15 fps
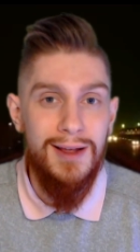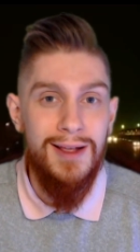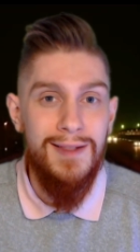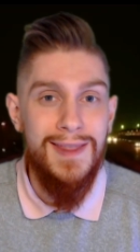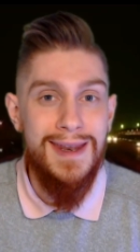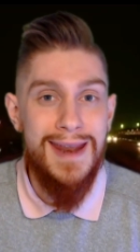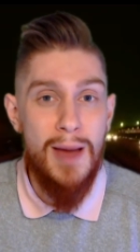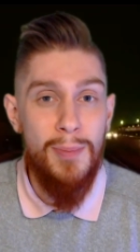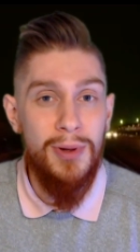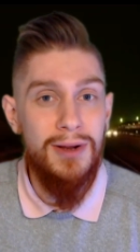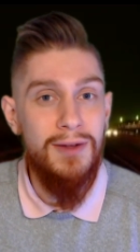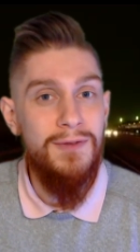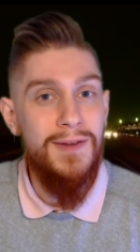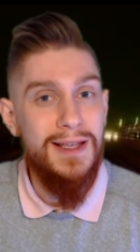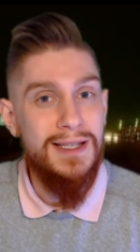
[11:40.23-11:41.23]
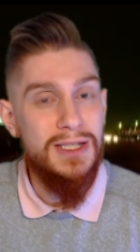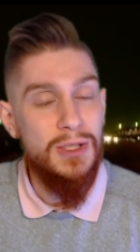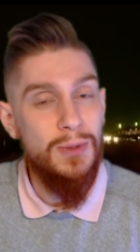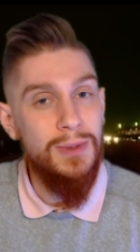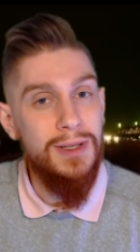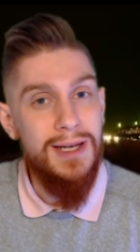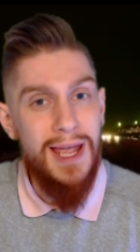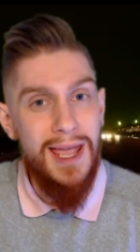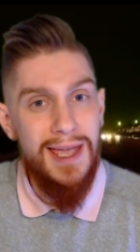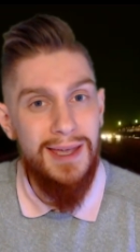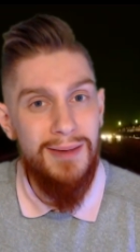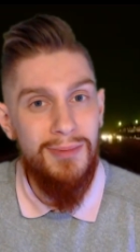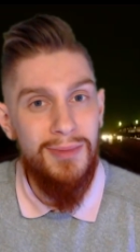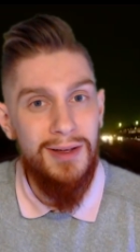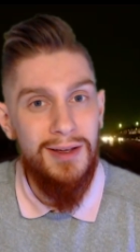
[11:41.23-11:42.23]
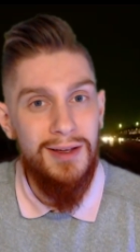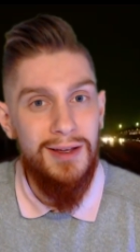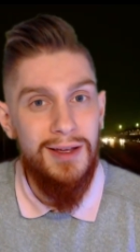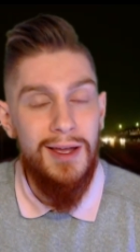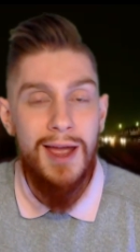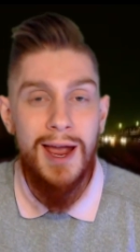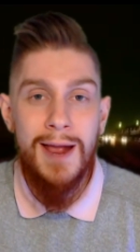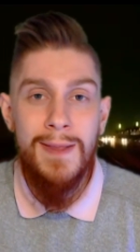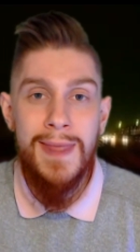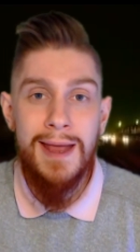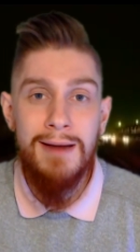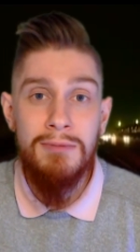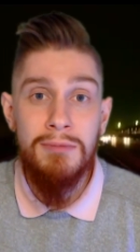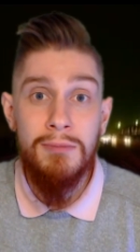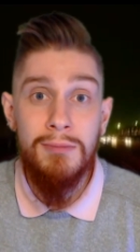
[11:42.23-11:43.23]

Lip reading: They now put a face to a name, and they